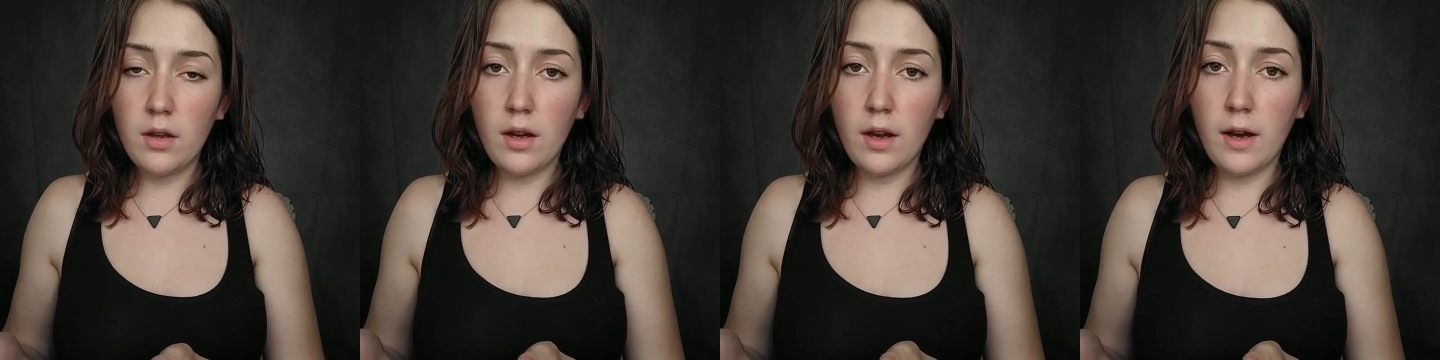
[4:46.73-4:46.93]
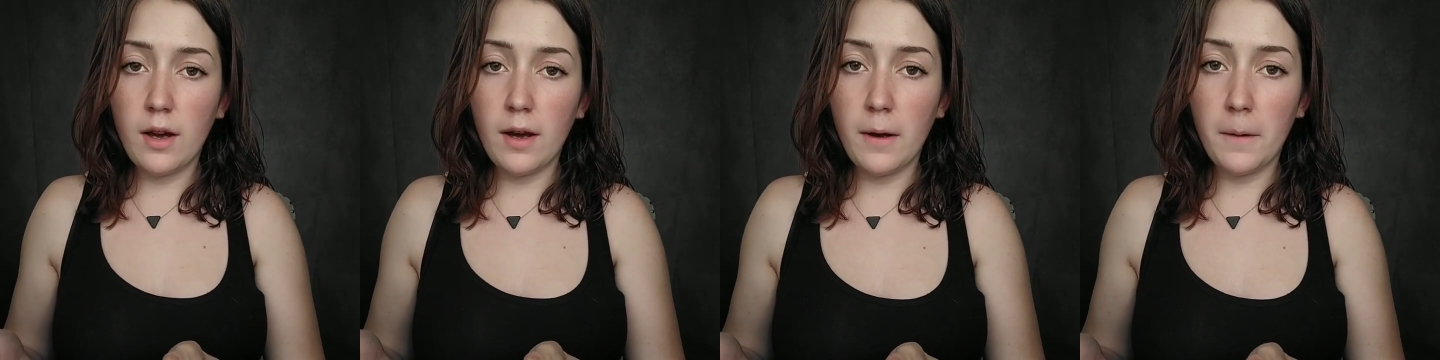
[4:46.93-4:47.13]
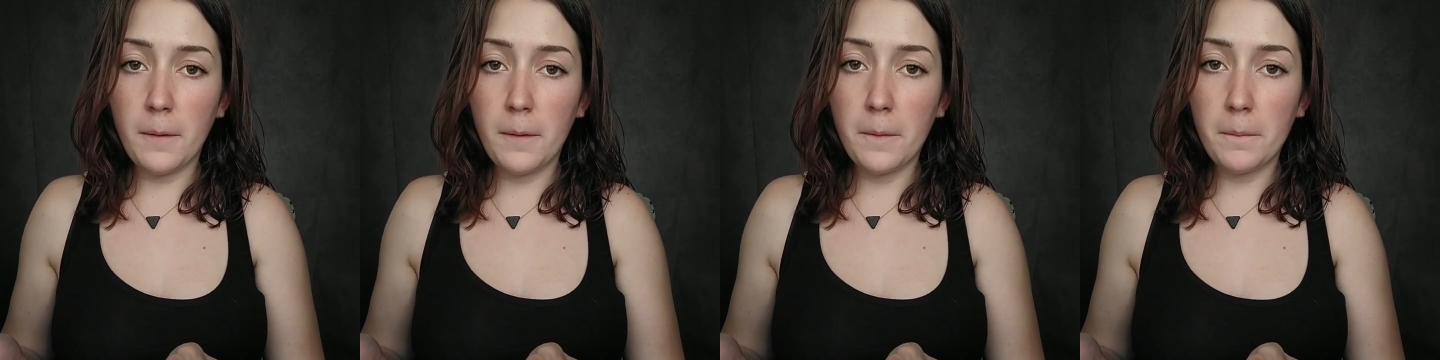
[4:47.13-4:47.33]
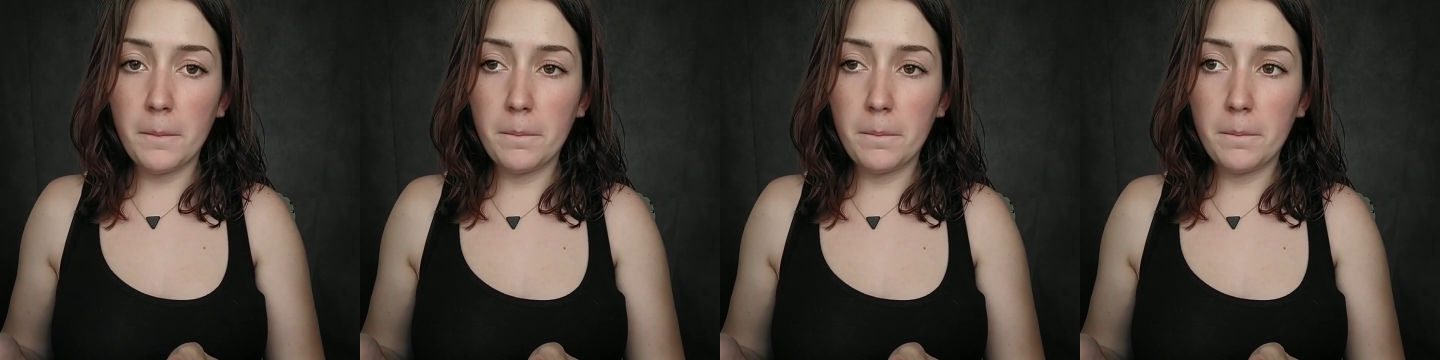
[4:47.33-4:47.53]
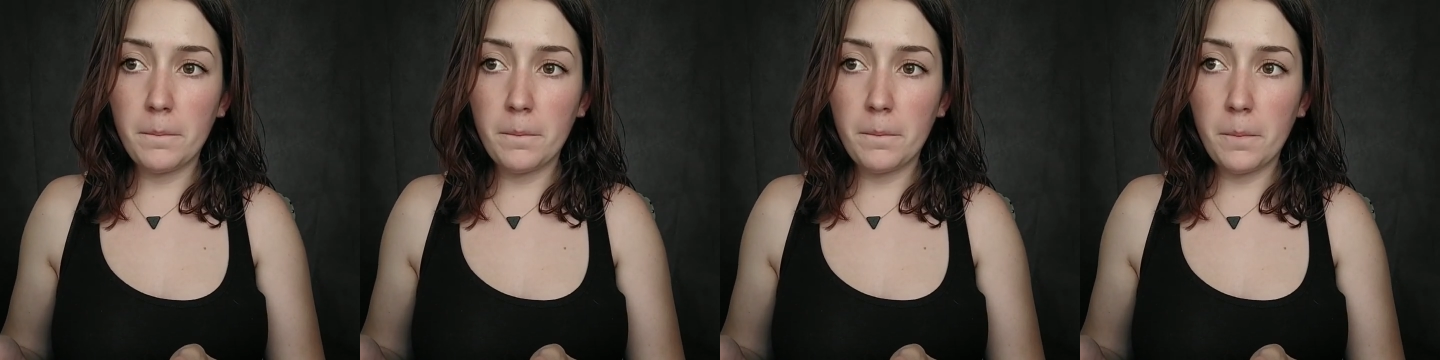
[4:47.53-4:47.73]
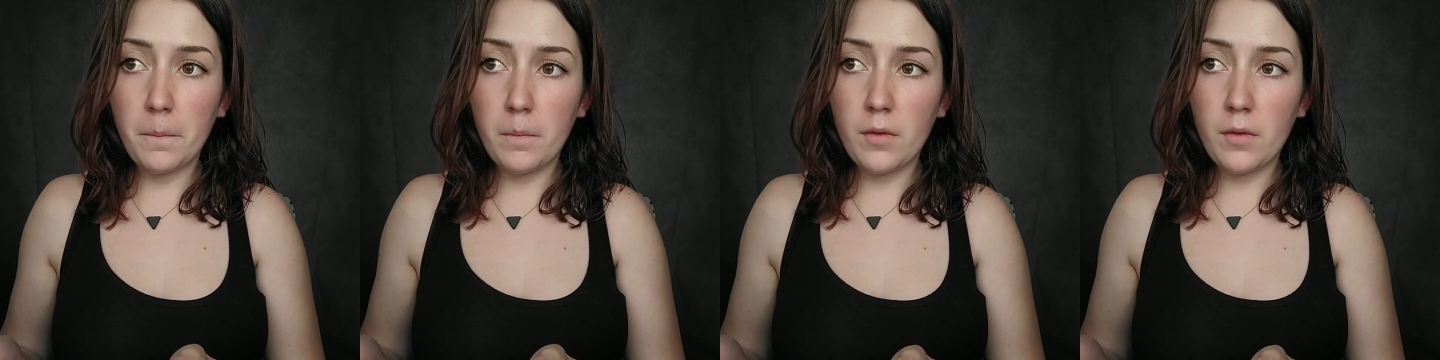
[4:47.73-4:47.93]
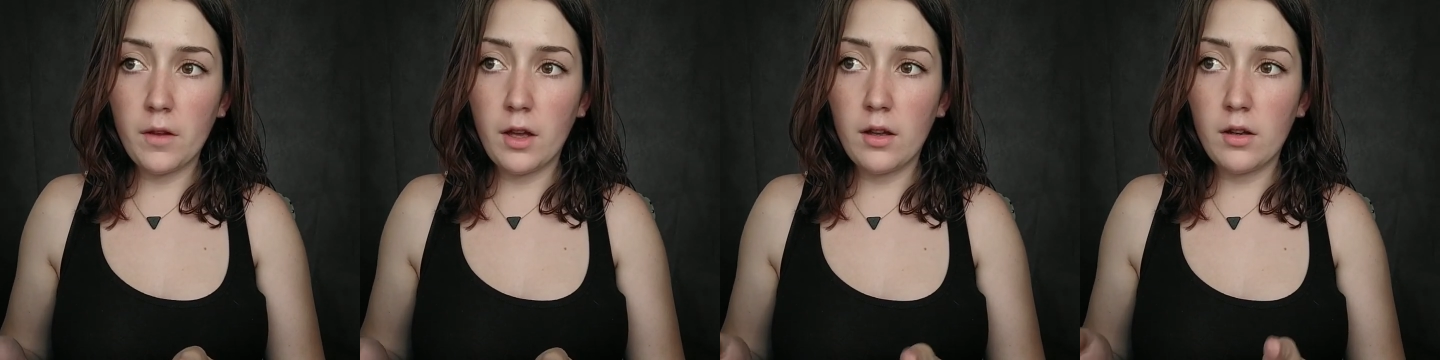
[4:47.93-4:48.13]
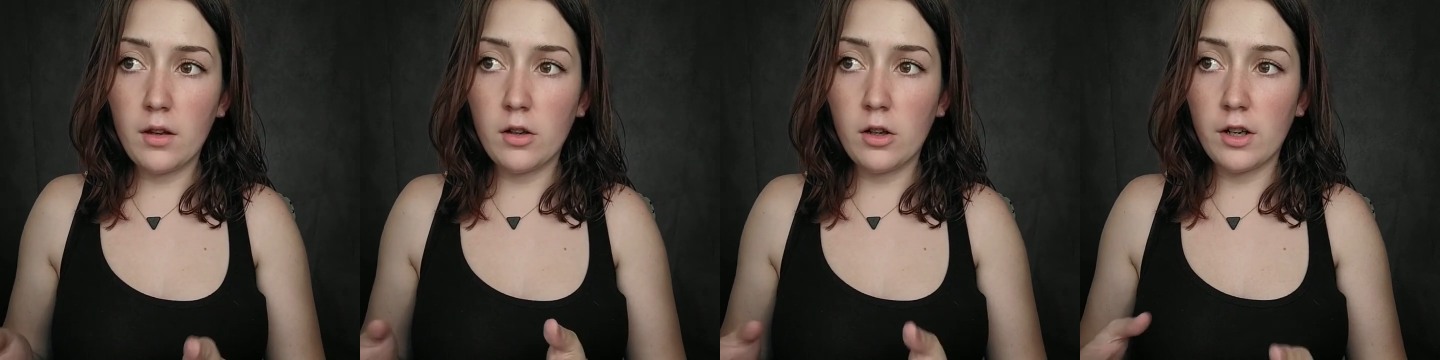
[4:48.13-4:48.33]

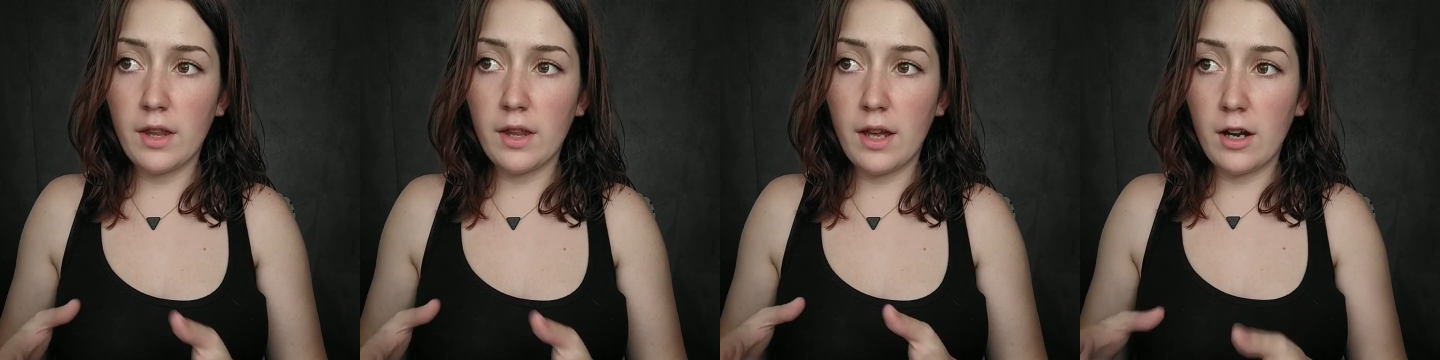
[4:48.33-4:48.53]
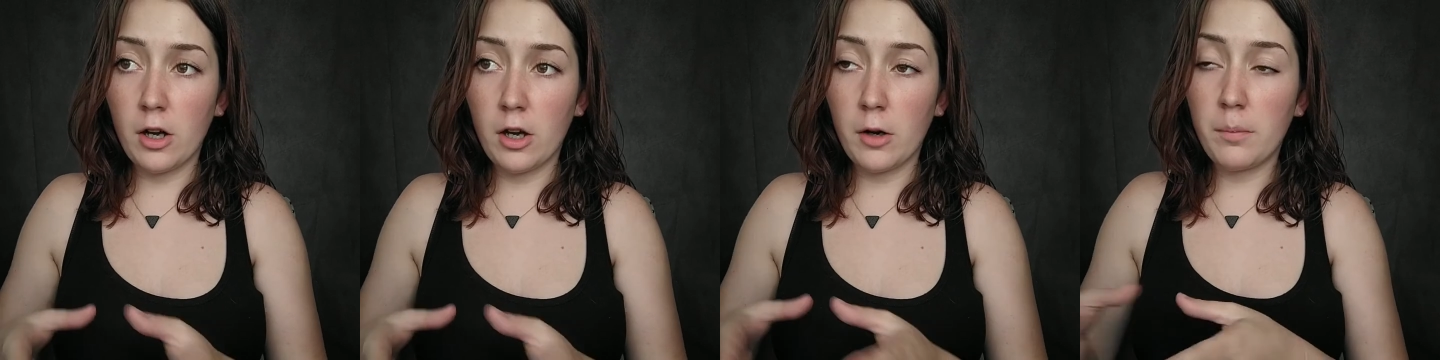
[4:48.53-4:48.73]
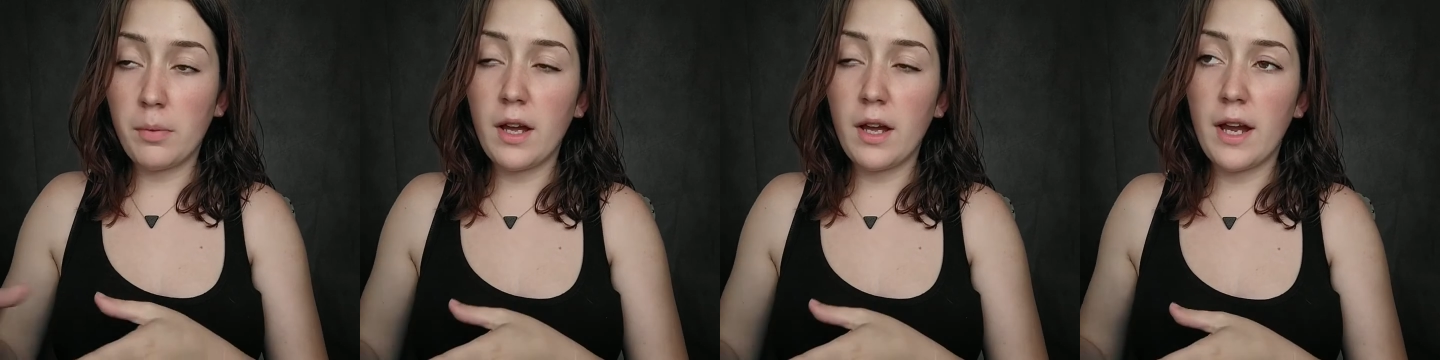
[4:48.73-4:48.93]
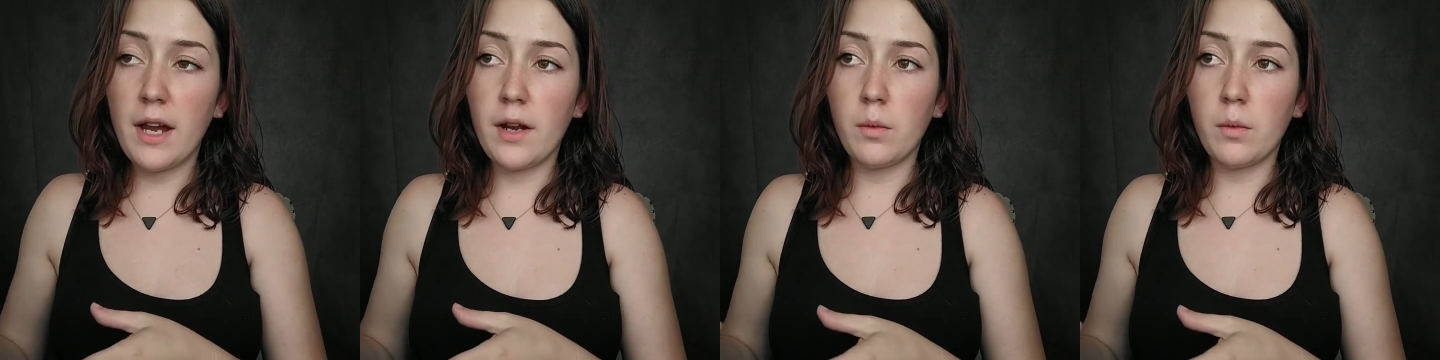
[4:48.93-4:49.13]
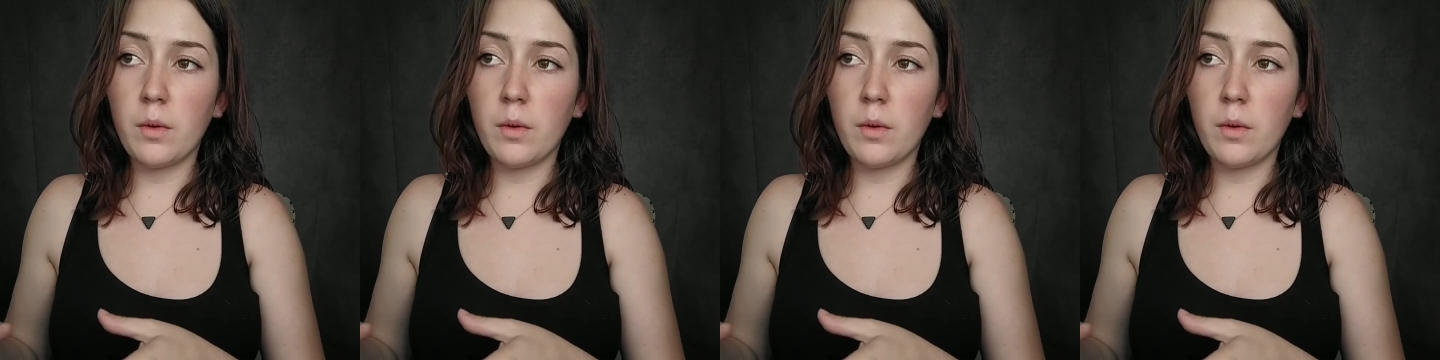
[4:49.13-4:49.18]
or that are applied